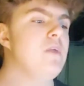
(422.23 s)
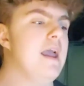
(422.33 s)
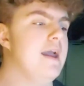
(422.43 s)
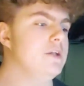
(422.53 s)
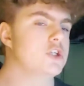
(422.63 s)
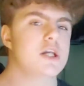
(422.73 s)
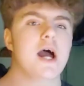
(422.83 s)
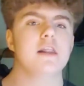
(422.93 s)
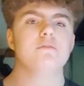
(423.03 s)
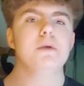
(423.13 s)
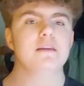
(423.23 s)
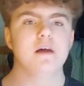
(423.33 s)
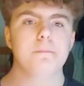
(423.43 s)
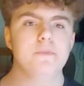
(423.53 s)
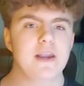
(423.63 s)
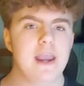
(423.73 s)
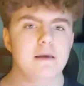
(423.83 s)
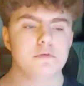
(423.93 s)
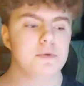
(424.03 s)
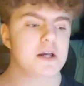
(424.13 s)
and just kind of mix up the
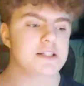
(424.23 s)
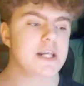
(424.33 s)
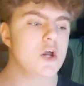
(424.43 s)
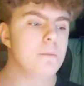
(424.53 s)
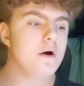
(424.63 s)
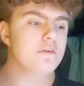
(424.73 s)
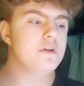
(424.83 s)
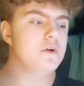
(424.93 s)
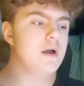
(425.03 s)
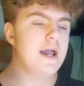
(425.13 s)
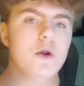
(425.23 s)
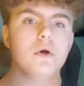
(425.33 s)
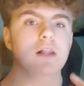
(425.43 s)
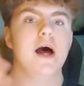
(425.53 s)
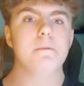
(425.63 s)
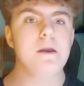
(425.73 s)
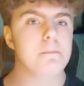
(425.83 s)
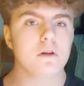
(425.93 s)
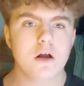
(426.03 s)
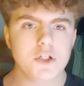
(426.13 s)
games, because I know a lot of
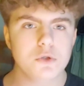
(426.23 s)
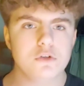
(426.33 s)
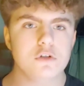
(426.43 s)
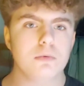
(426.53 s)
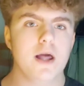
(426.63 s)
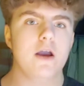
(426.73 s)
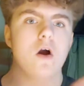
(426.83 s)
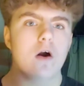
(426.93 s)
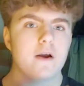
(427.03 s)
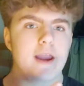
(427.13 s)
people on YouTube like horror